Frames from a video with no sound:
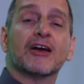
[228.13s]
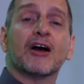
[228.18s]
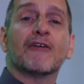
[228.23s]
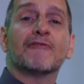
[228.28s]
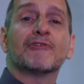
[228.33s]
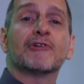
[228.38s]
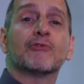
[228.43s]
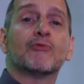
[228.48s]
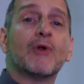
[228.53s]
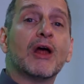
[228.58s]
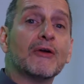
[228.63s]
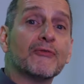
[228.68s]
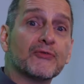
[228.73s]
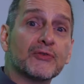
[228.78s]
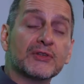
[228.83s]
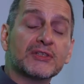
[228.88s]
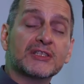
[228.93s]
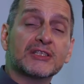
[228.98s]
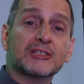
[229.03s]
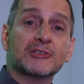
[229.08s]
of the
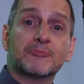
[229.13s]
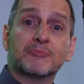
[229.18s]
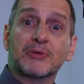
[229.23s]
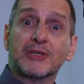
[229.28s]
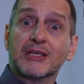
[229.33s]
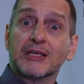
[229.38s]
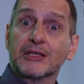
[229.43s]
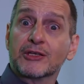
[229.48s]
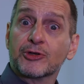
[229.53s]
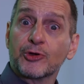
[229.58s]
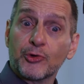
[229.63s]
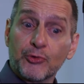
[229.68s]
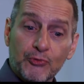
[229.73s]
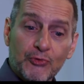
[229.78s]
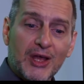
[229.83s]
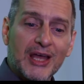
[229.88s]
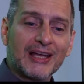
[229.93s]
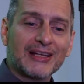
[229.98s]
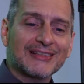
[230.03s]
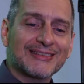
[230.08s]
references being
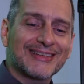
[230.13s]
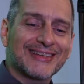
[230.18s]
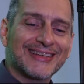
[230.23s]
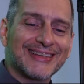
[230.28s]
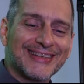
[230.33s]
correct